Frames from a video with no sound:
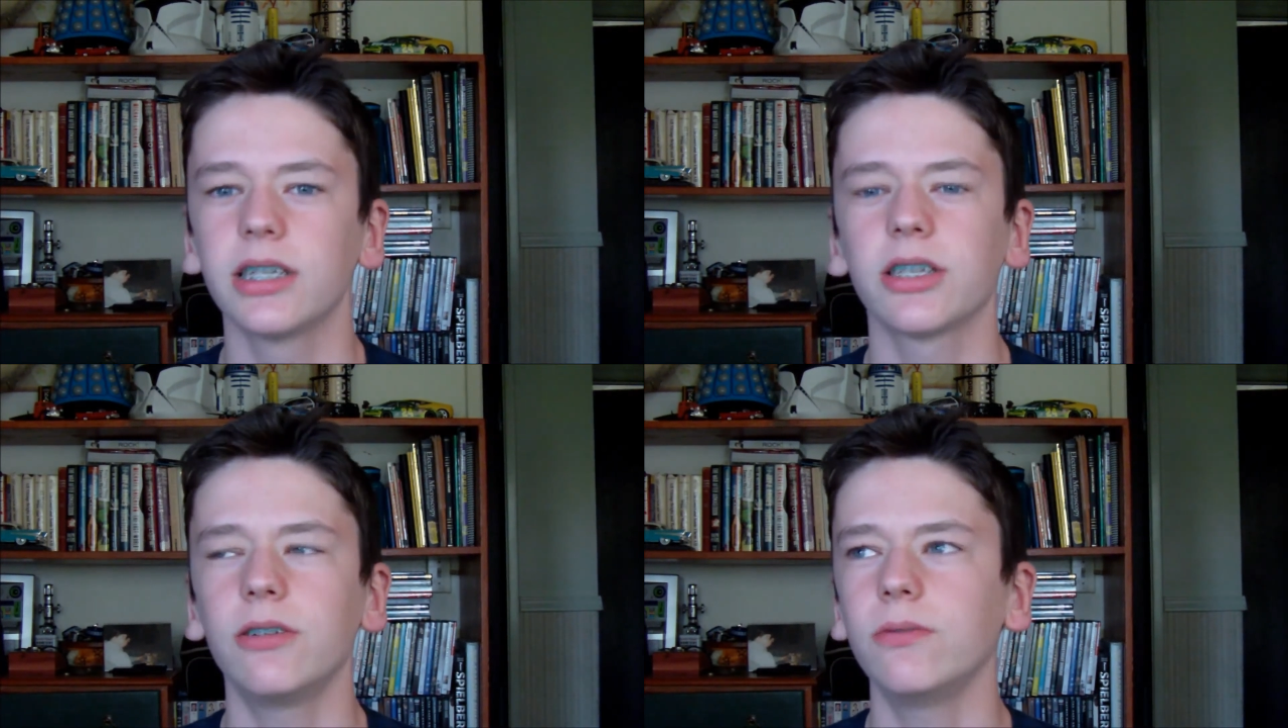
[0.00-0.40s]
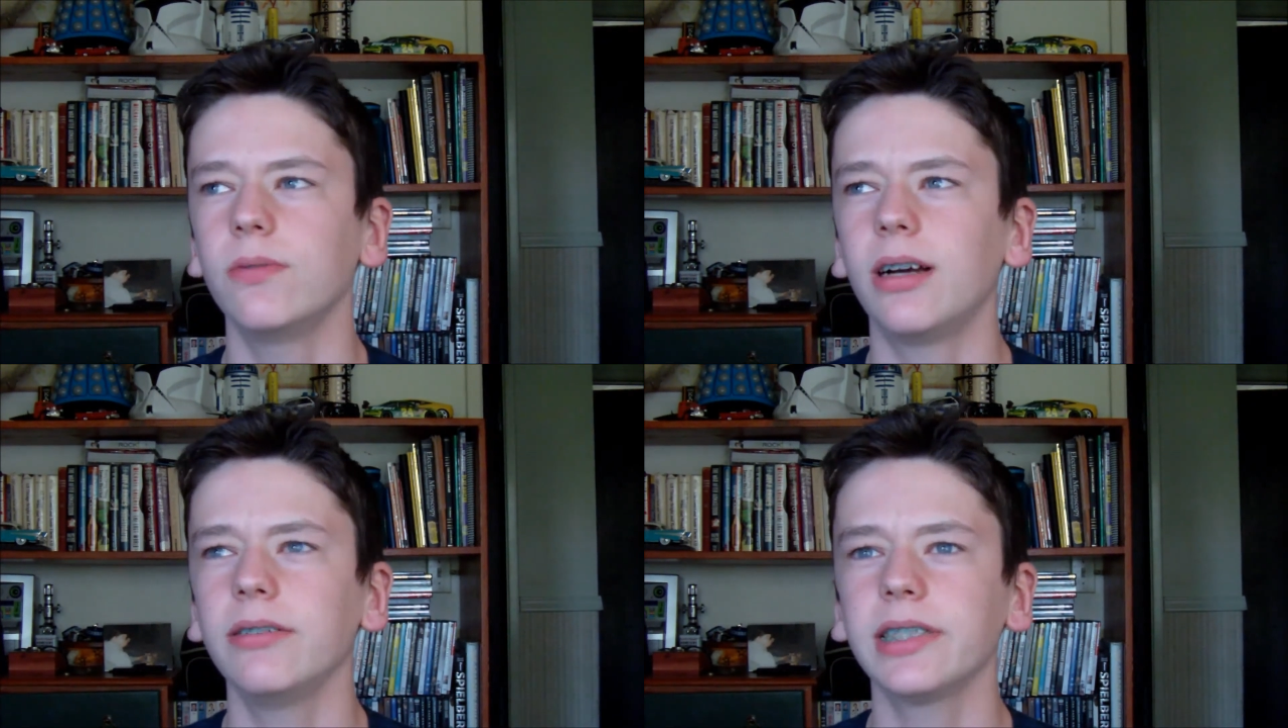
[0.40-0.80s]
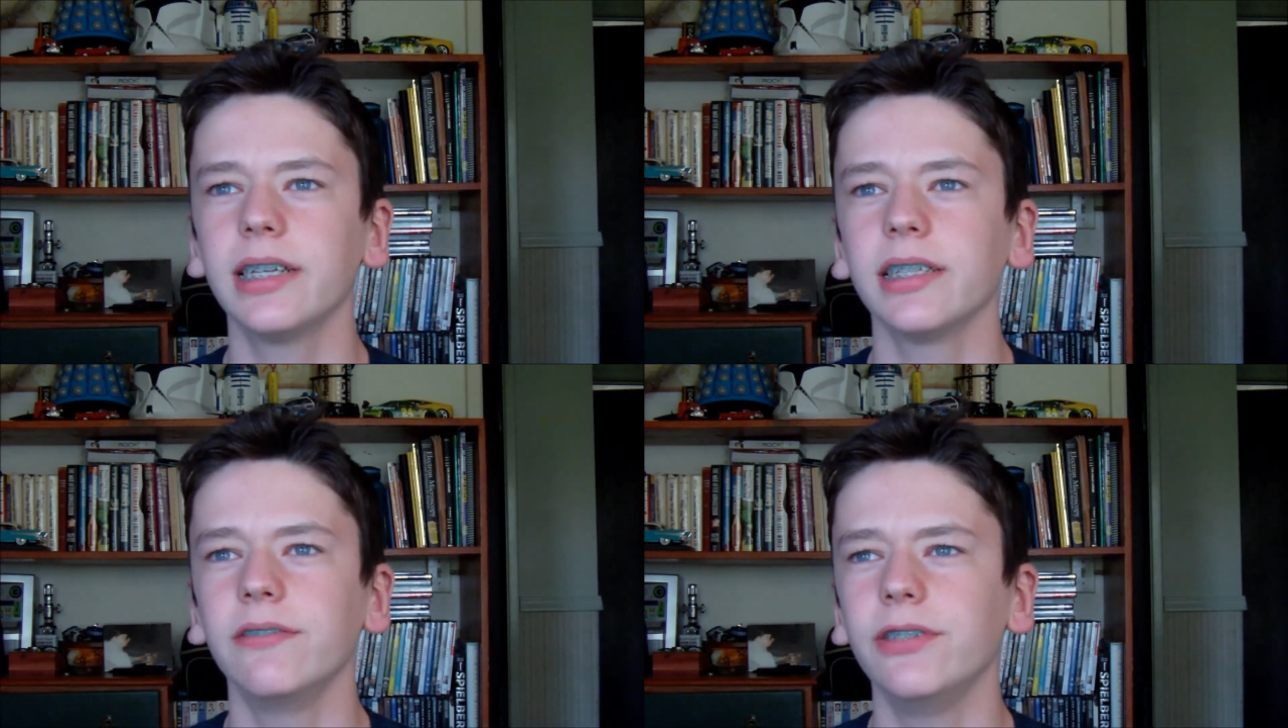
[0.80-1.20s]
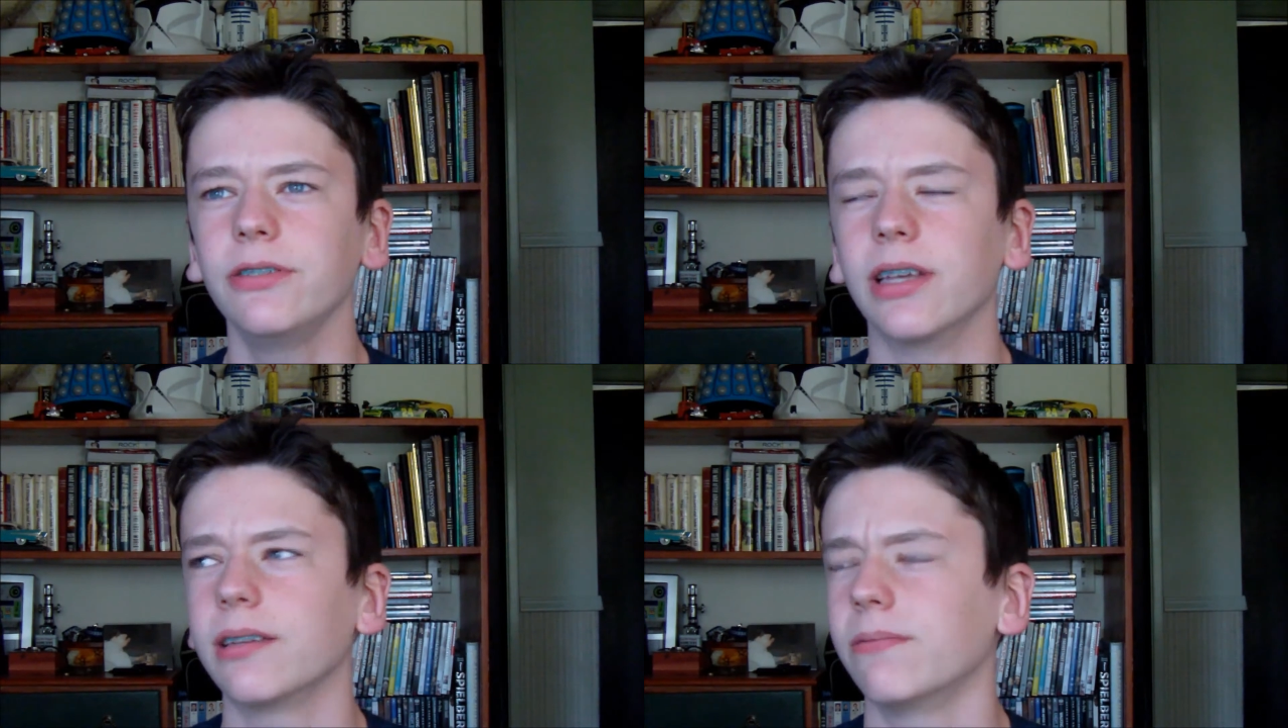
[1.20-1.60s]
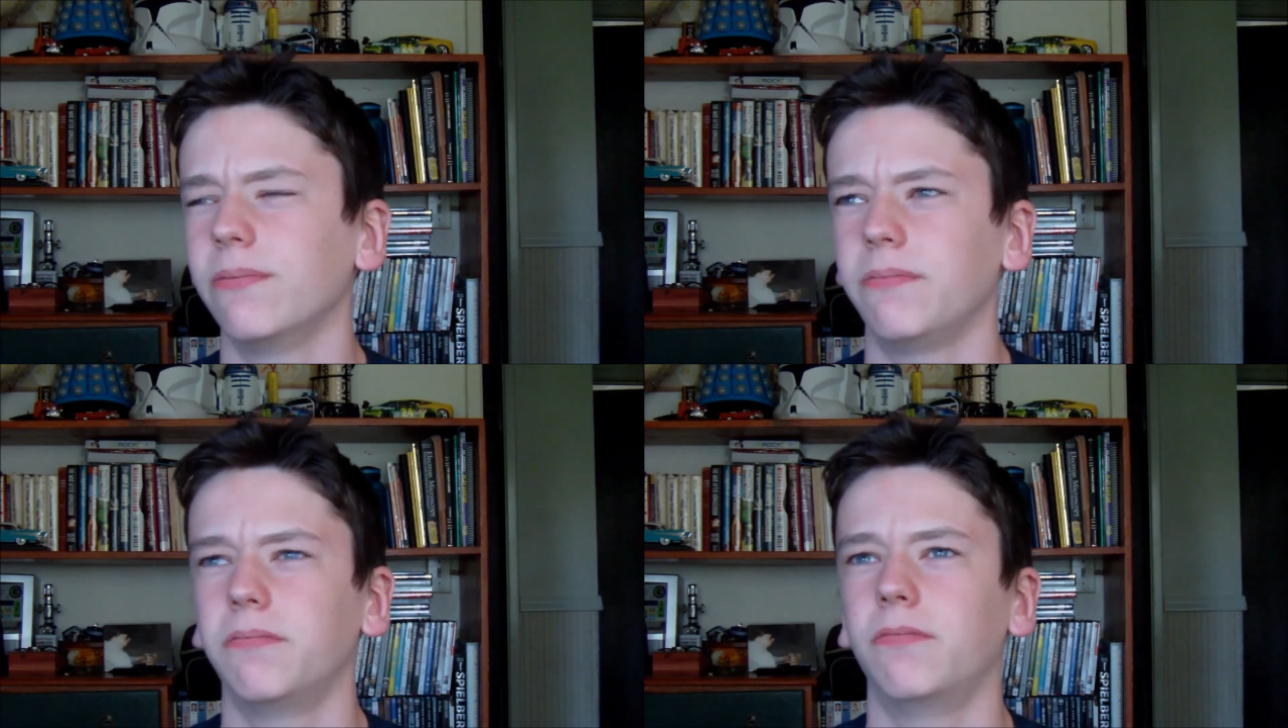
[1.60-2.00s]
So, I was kind of confused, like,
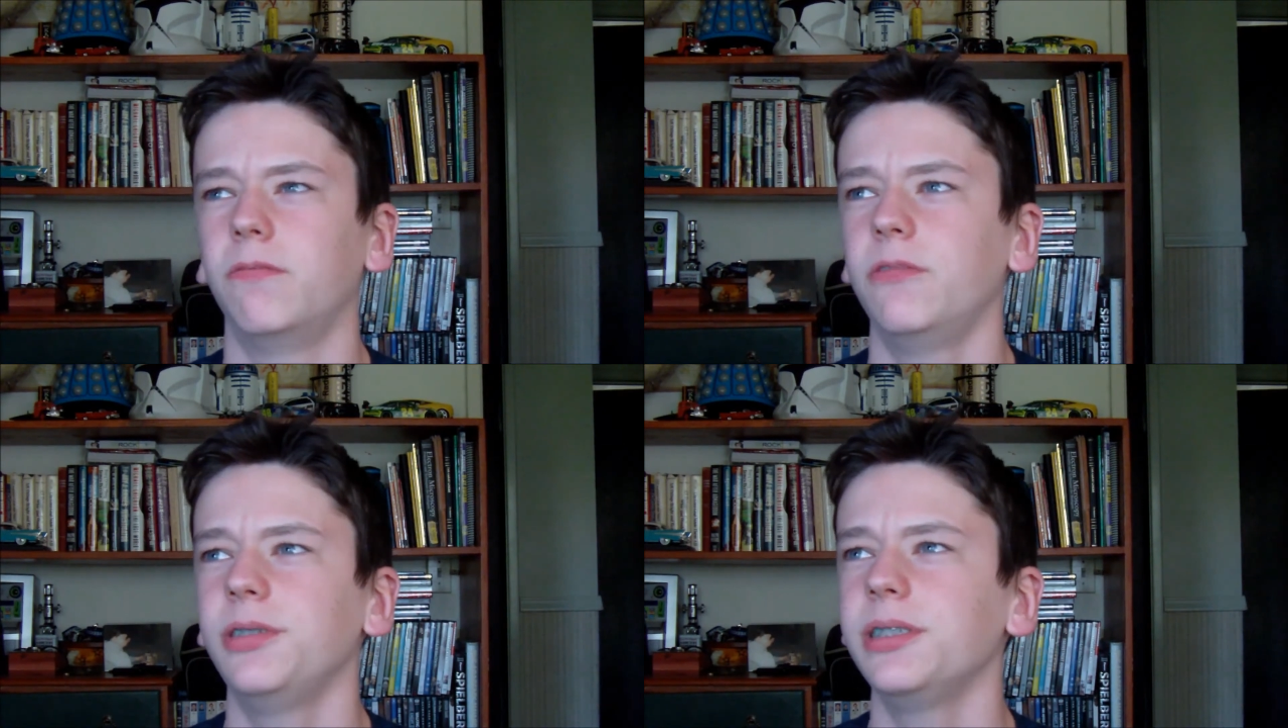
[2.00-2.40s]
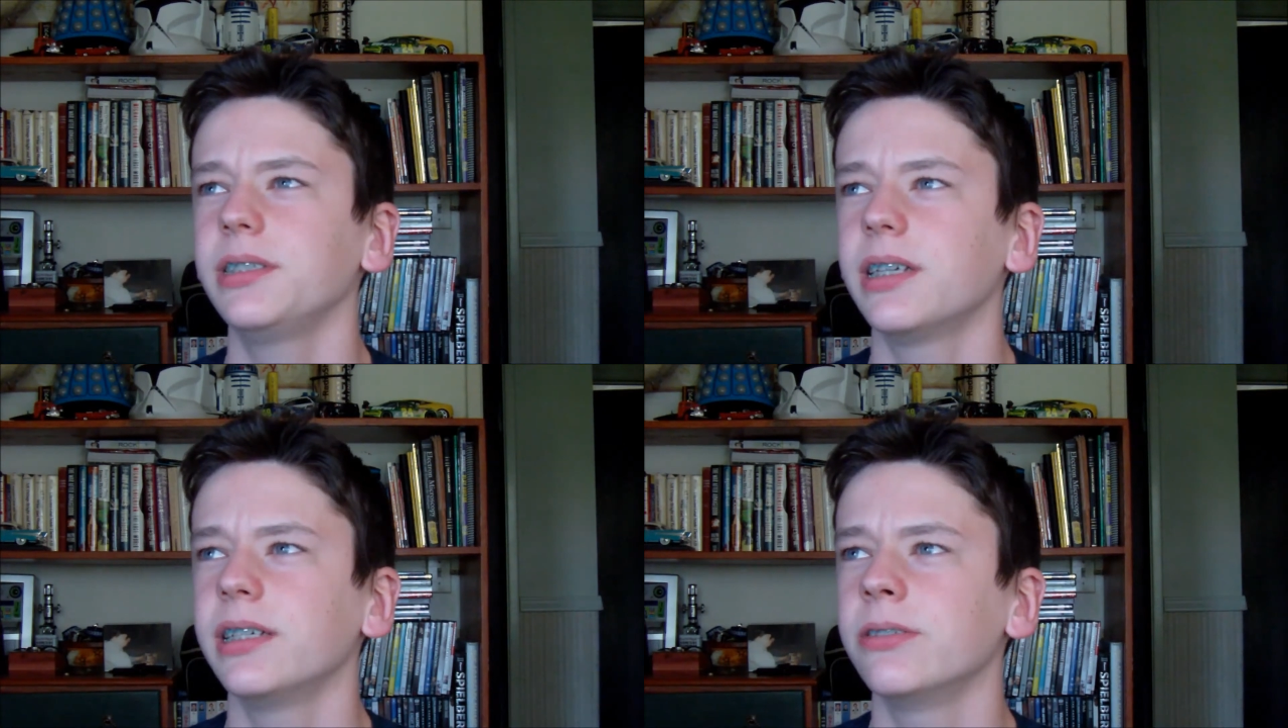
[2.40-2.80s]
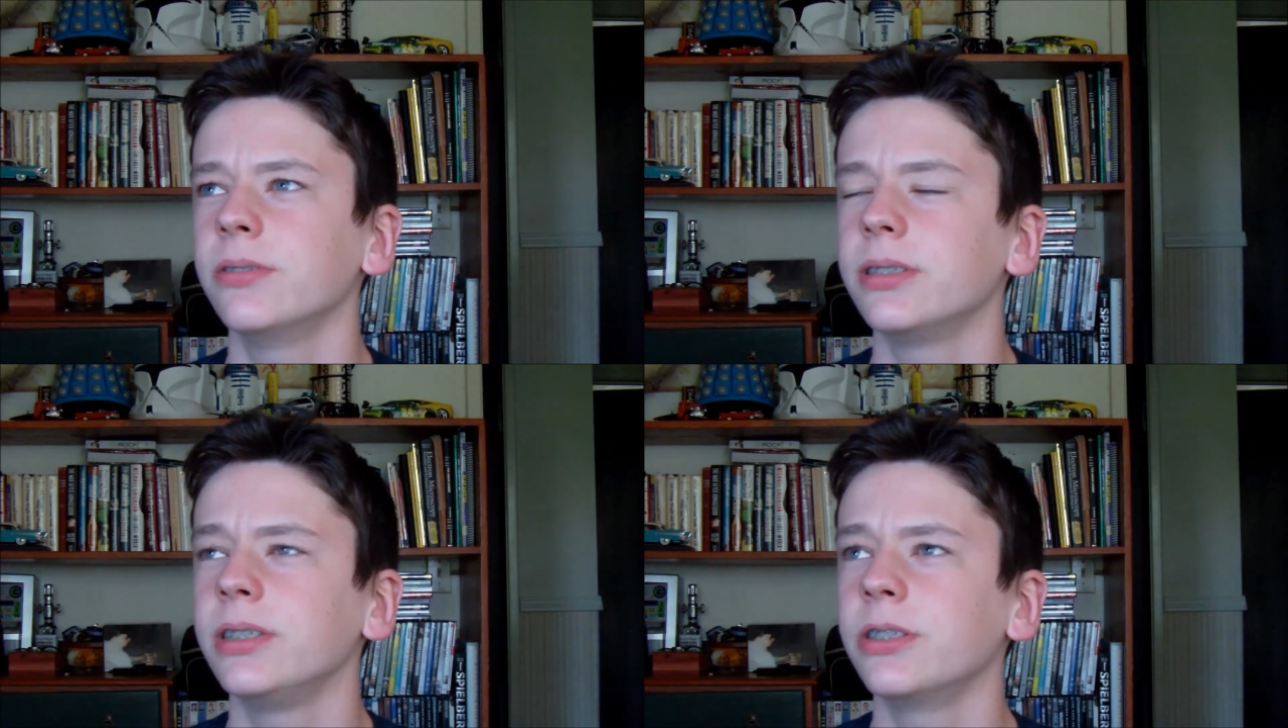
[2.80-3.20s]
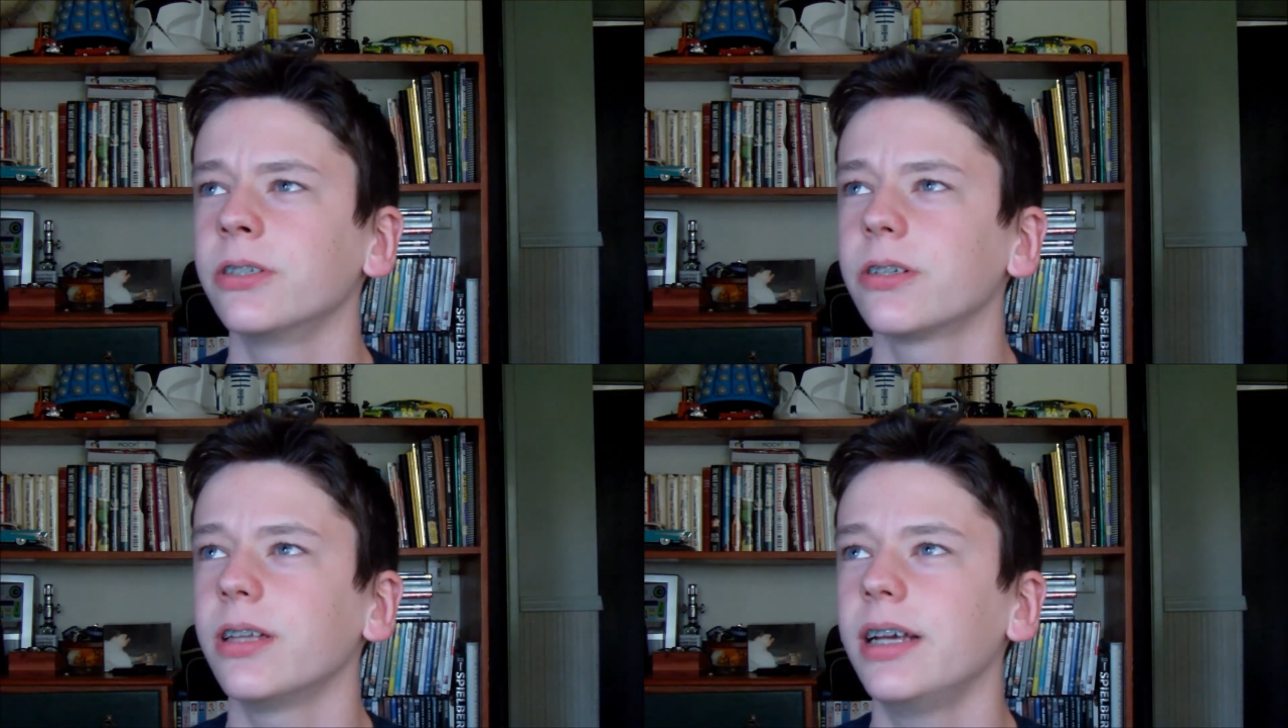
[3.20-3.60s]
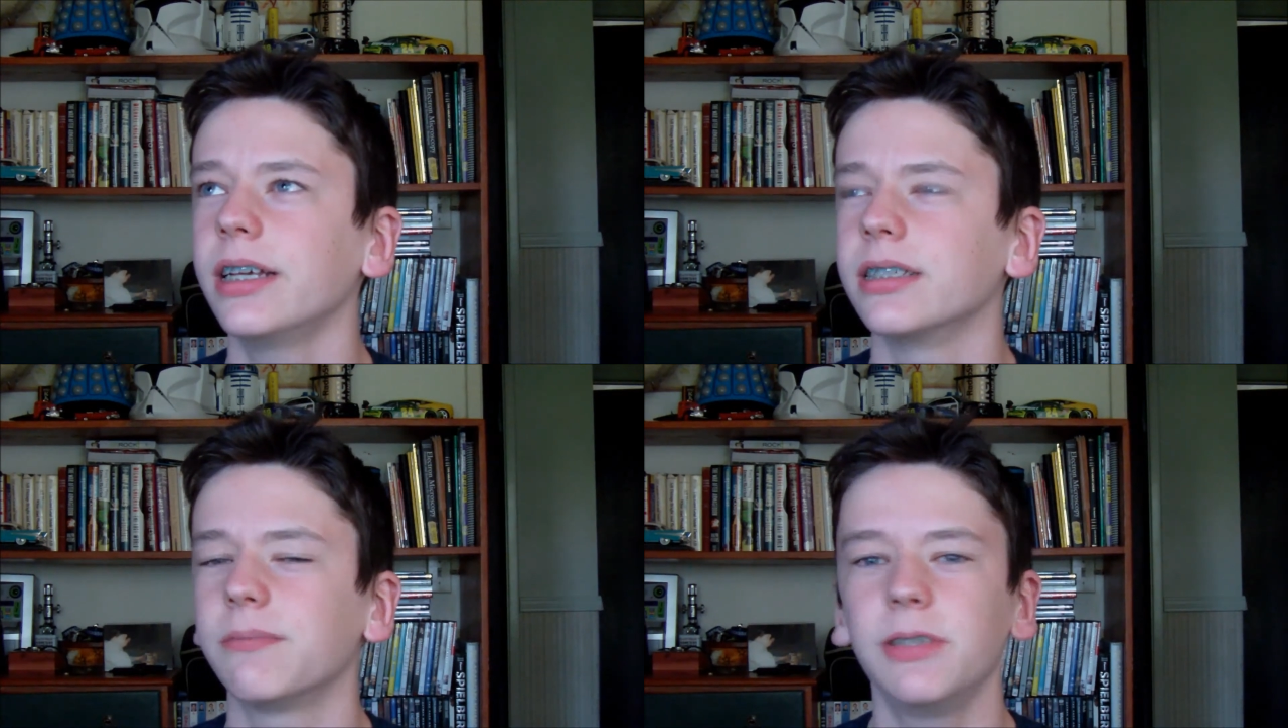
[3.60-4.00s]
what is this guy doing teaching our class?